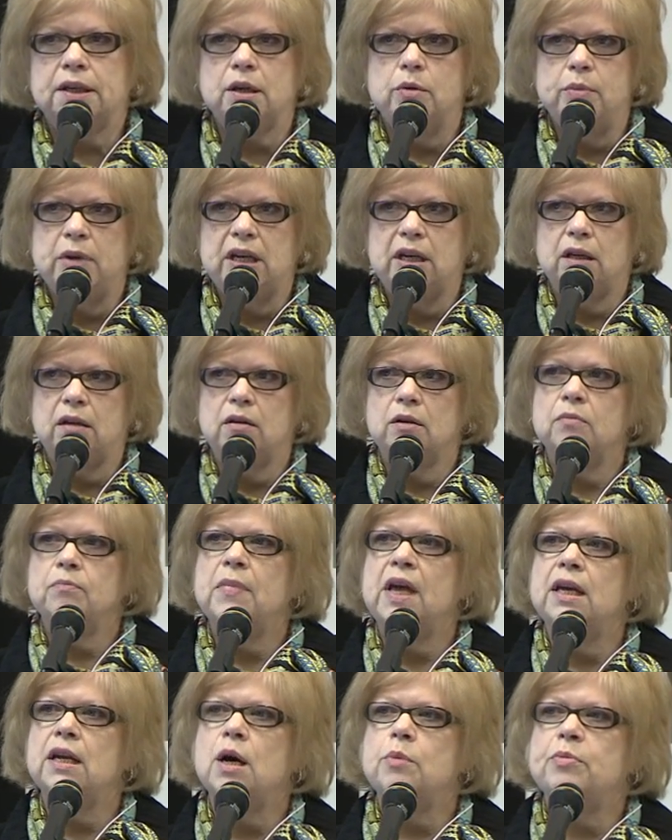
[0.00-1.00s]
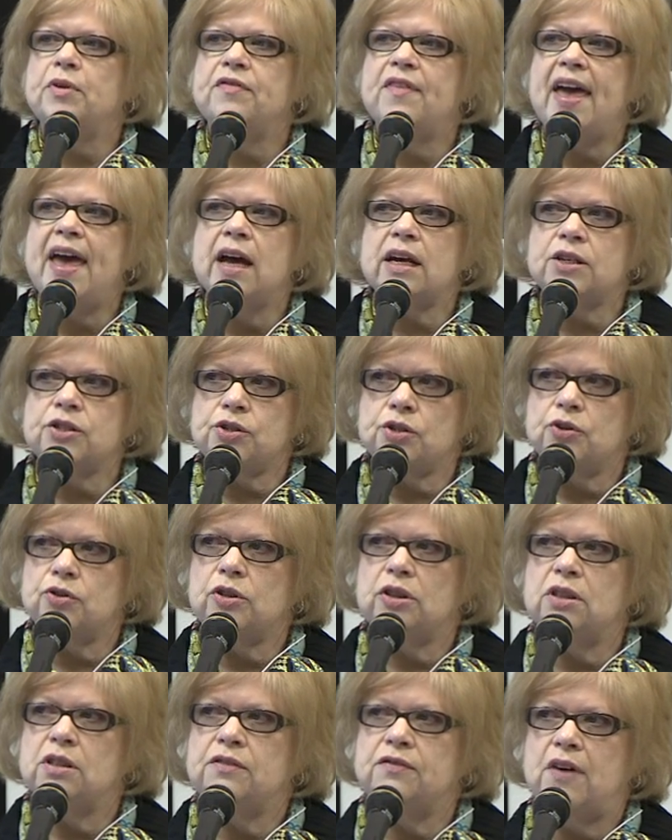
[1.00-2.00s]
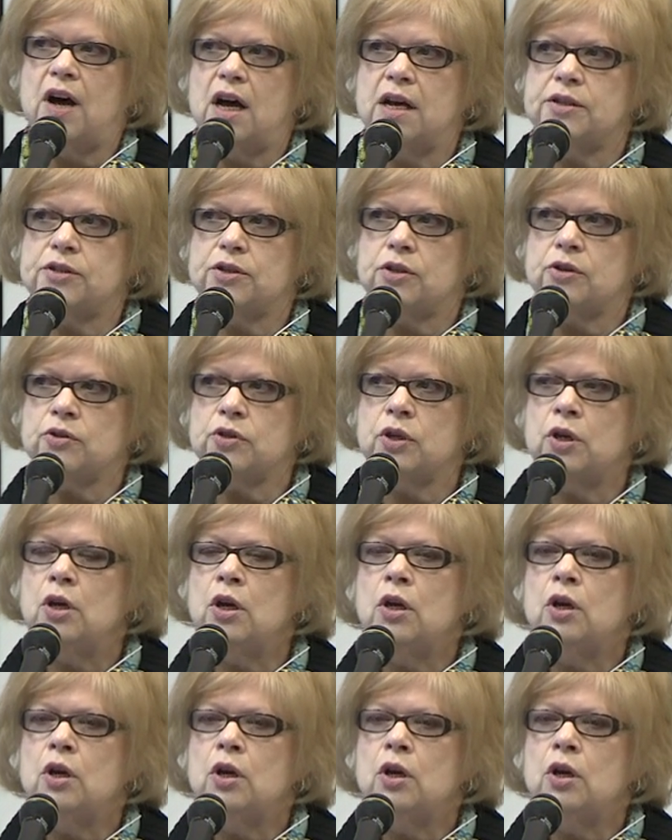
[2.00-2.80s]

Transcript: committee made up of external advisors